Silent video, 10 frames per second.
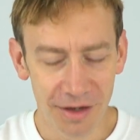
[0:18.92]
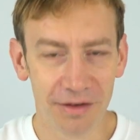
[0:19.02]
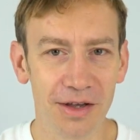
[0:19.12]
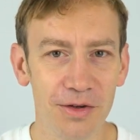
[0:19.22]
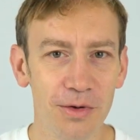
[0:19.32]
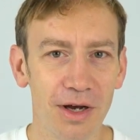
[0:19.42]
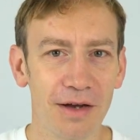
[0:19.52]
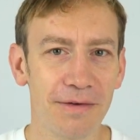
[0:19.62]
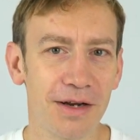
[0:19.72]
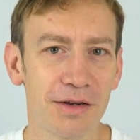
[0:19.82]
So
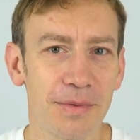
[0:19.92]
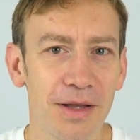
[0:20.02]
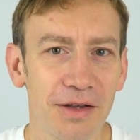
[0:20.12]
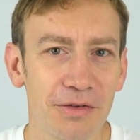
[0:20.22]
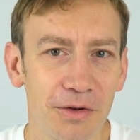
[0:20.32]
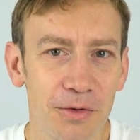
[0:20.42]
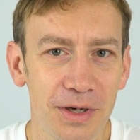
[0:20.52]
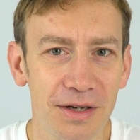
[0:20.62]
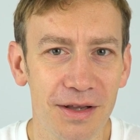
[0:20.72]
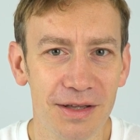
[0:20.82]
I found out about this on
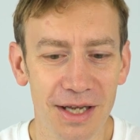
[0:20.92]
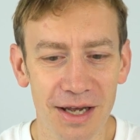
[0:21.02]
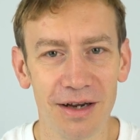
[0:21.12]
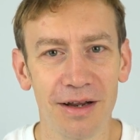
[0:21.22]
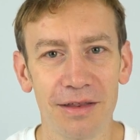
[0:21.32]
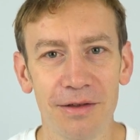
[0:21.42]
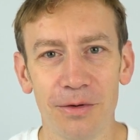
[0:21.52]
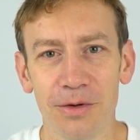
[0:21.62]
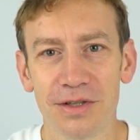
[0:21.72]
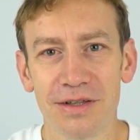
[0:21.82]
Twitter the other day and I
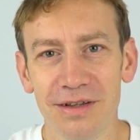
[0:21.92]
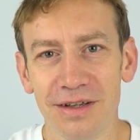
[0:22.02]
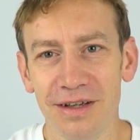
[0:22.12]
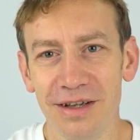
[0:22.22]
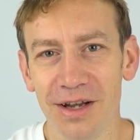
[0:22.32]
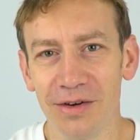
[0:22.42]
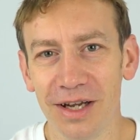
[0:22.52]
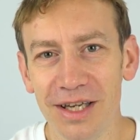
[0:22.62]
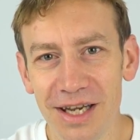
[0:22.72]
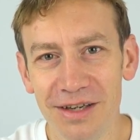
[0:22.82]
thought, you know,
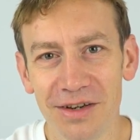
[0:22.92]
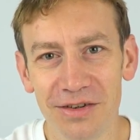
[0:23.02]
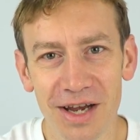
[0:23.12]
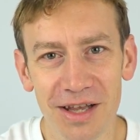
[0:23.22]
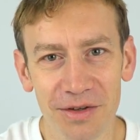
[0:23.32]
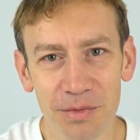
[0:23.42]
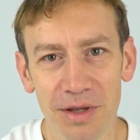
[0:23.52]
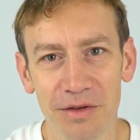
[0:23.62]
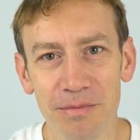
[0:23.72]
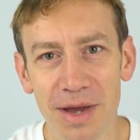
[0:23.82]
I need to share this
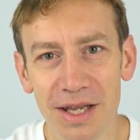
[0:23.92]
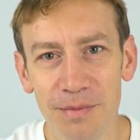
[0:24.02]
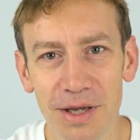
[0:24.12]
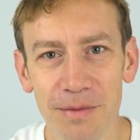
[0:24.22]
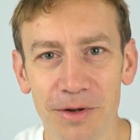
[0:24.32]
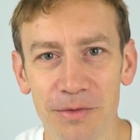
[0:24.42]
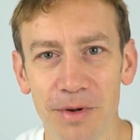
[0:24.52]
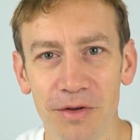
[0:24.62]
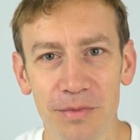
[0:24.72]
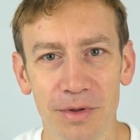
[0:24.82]
with as many people as
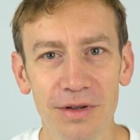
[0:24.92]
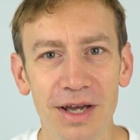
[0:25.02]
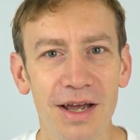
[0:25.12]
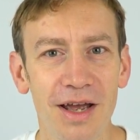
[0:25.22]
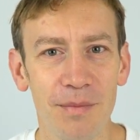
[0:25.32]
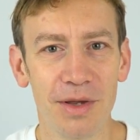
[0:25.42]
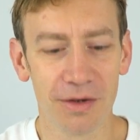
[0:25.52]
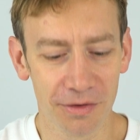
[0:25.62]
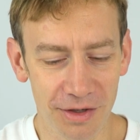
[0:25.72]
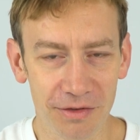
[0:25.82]
possible
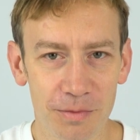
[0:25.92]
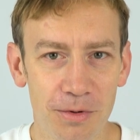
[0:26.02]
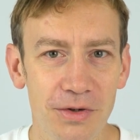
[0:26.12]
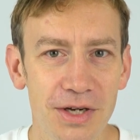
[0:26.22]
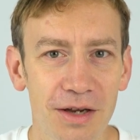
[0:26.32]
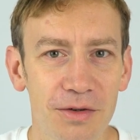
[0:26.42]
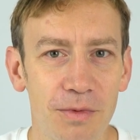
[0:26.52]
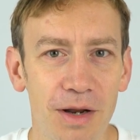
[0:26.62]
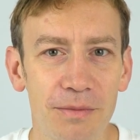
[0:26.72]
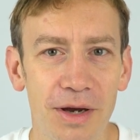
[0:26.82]
because it's a project
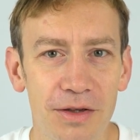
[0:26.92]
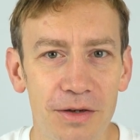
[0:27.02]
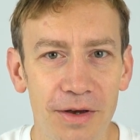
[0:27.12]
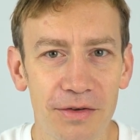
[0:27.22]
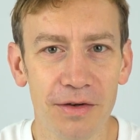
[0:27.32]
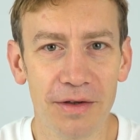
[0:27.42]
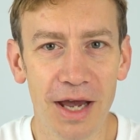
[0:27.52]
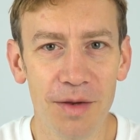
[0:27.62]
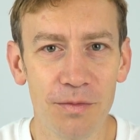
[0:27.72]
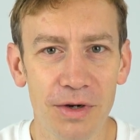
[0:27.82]
run by the University of
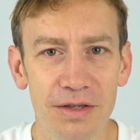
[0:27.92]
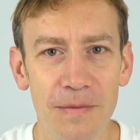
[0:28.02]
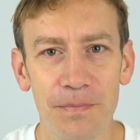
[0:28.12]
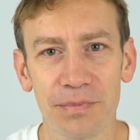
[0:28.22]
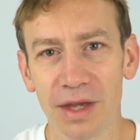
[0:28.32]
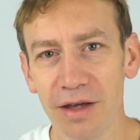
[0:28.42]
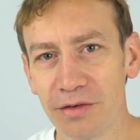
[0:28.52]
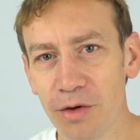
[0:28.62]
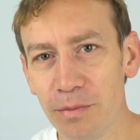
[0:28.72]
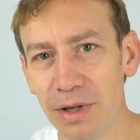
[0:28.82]
Cambridge. It's
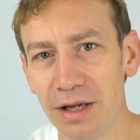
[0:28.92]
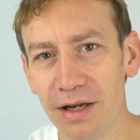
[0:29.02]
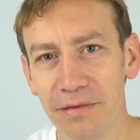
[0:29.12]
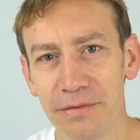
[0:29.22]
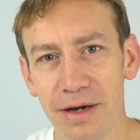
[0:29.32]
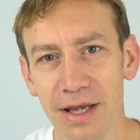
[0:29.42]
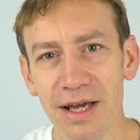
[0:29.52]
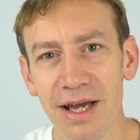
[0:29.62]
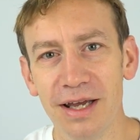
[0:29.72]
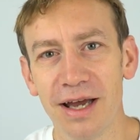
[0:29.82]
completely
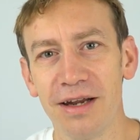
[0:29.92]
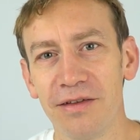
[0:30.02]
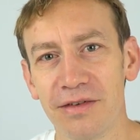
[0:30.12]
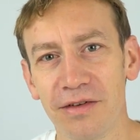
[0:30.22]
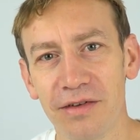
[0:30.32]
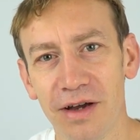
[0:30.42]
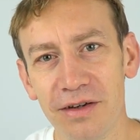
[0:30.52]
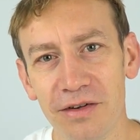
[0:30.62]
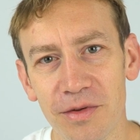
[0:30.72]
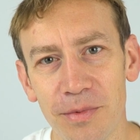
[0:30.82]
free and it's
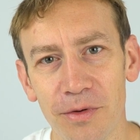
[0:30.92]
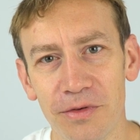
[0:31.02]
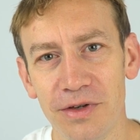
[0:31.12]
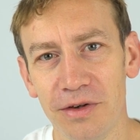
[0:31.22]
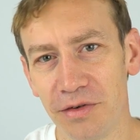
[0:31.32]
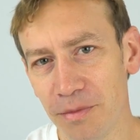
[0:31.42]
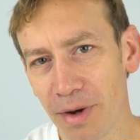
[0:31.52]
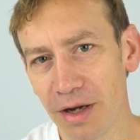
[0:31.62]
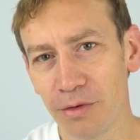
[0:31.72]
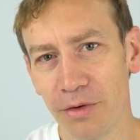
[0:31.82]
designed to support students who
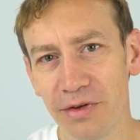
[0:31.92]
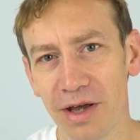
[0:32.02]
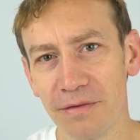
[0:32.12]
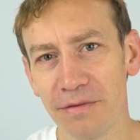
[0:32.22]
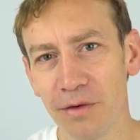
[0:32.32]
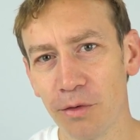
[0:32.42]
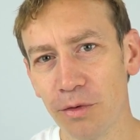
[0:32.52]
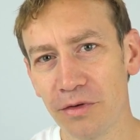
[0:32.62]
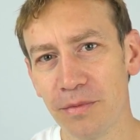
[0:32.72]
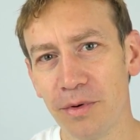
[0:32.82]
might not always have
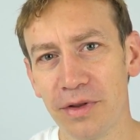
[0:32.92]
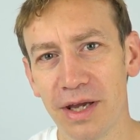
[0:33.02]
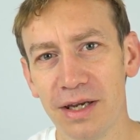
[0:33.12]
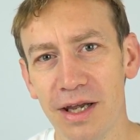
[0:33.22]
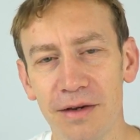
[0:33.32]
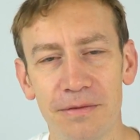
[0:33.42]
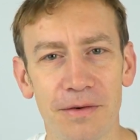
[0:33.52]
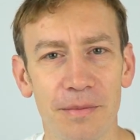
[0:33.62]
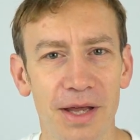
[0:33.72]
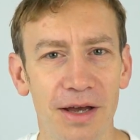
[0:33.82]
all the support they need
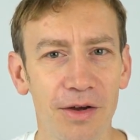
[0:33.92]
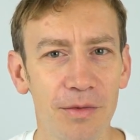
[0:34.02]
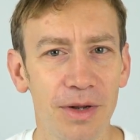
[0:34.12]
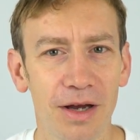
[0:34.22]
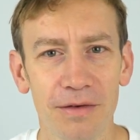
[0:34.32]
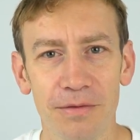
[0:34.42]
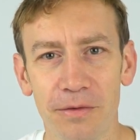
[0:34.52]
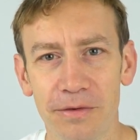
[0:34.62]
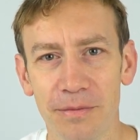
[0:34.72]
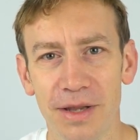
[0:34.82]
from their home life or
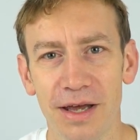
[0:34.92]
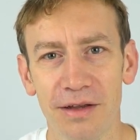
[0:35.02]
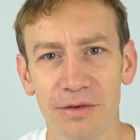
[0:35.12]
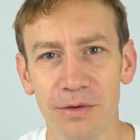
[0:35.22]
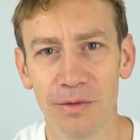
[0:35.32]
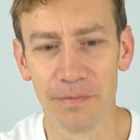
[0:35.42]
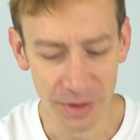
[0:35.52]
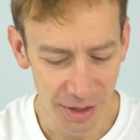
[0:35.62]
from their school.